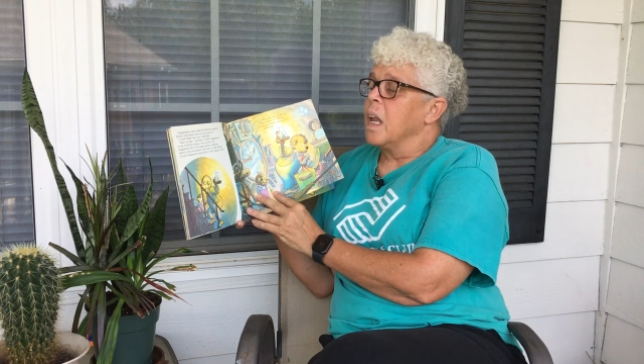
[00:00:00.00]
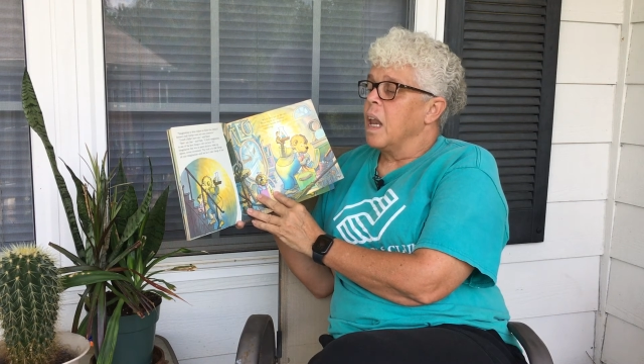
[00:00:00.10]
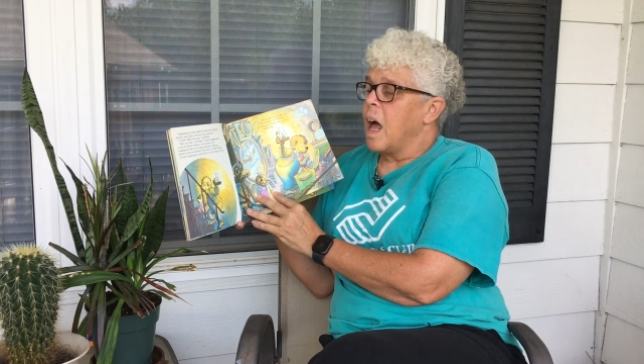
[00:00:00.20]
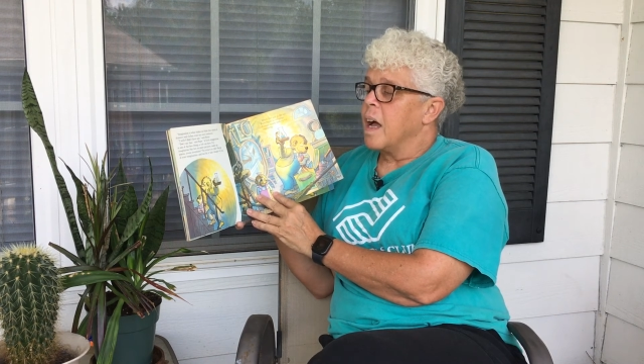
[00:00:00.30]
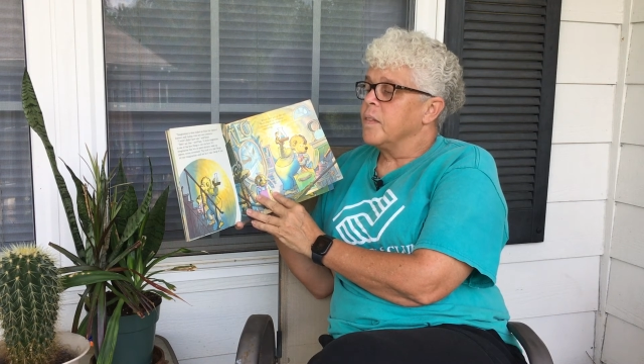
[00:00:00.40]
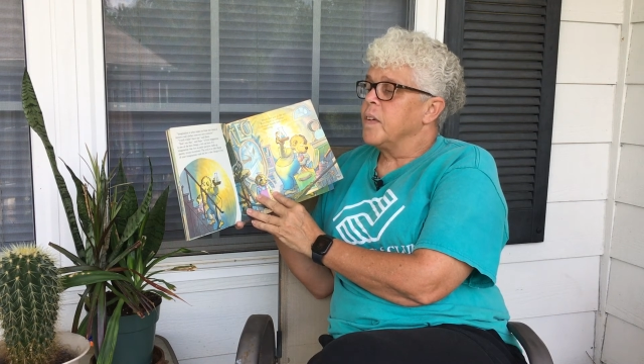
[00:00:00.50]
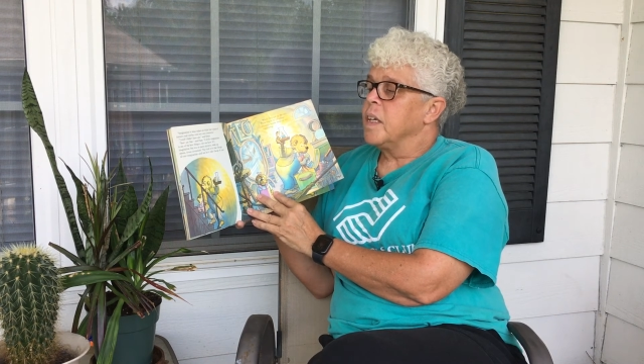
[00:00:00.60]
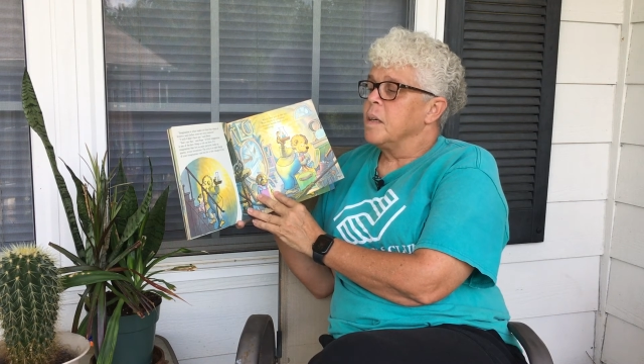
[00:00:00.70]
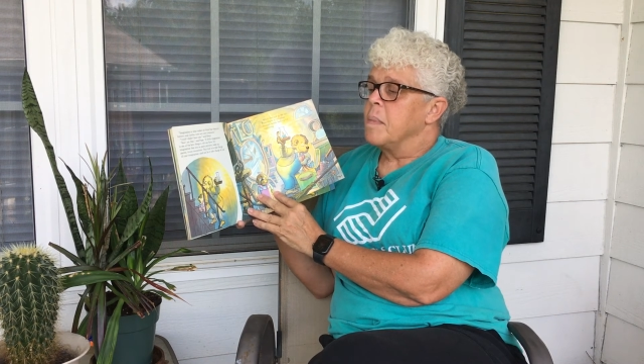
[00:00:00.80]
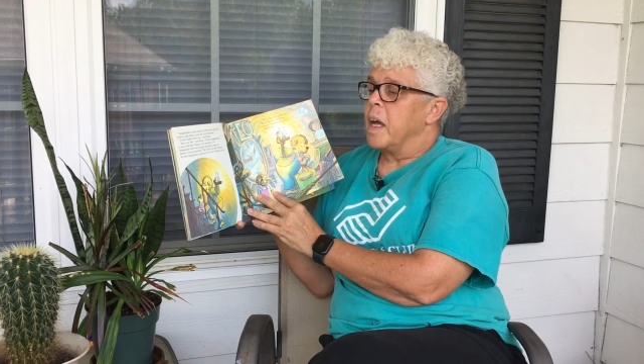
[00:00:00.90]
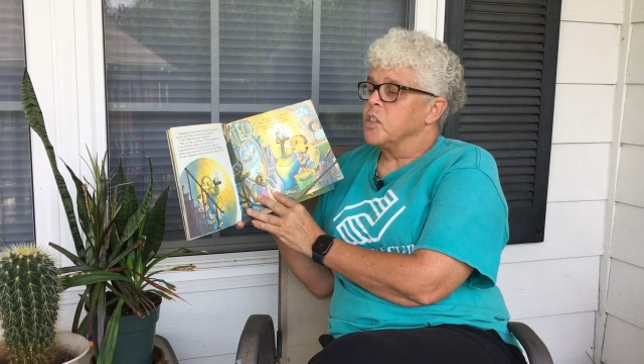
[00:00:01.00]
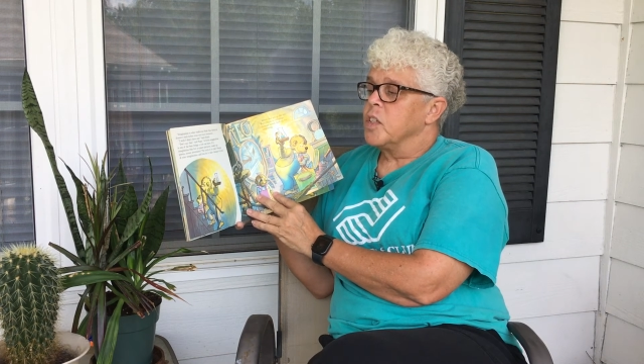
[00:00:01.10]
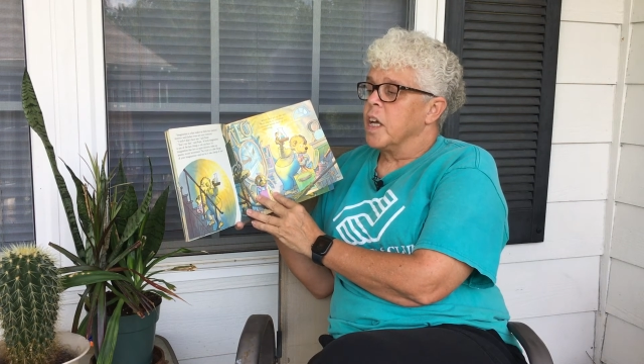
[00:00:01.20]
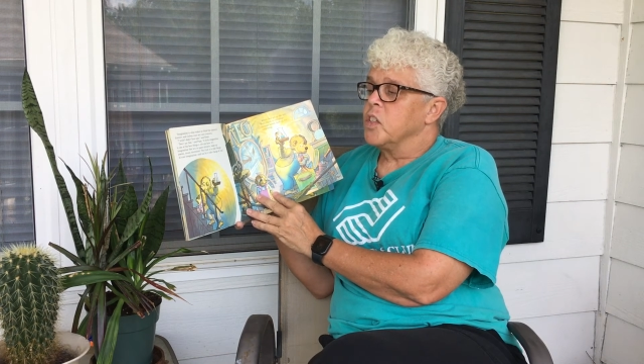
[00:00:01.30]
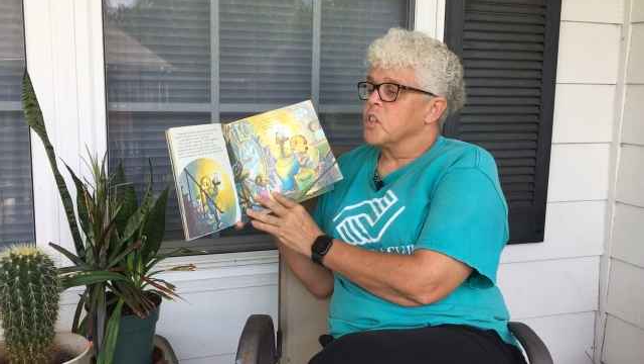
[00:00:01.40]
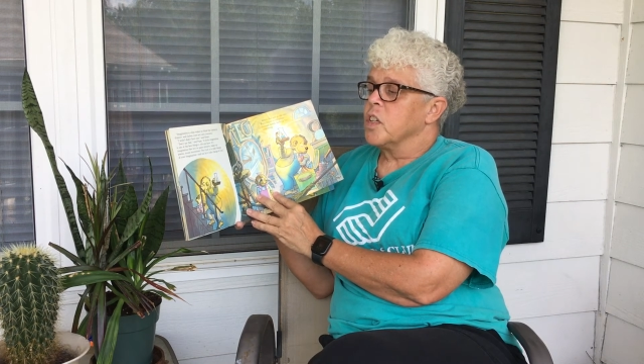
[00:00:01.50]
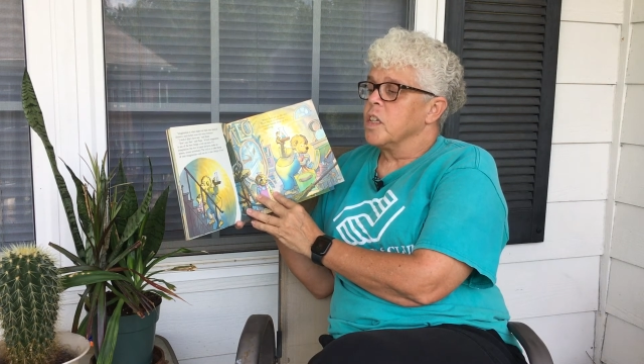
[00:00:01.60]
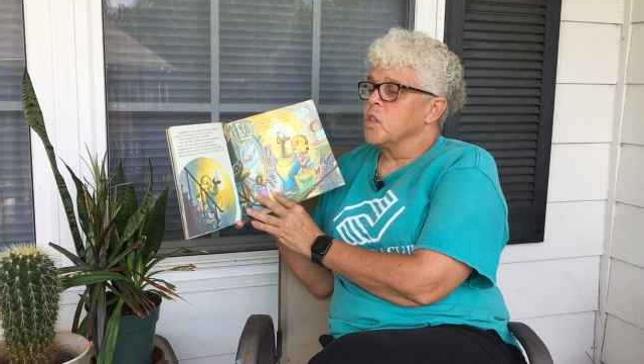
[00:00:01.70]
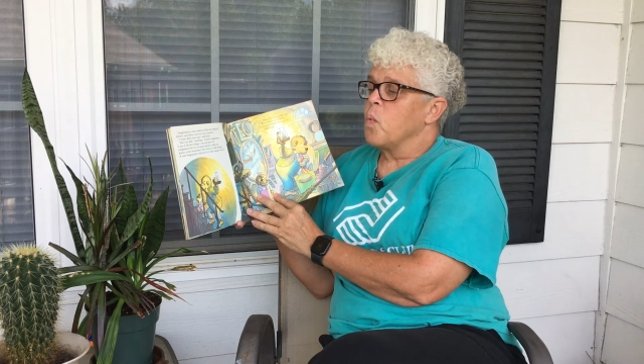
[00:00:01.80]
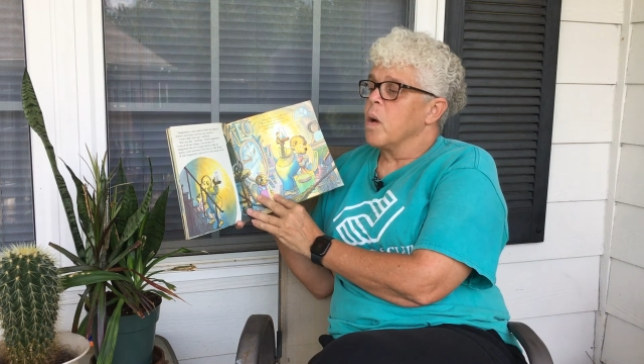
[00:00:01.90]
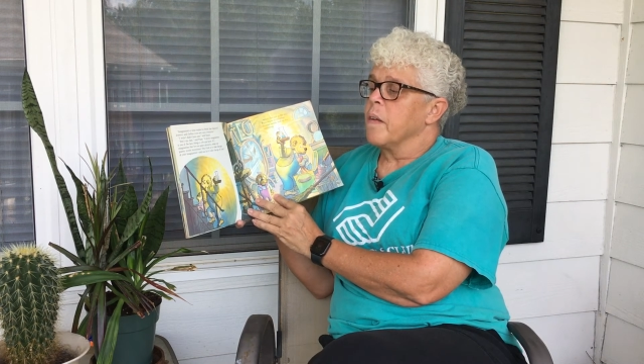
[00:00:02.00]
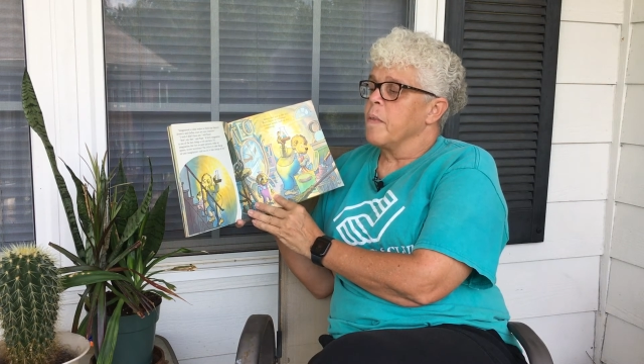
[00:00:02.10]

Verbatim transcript: lively imagination is one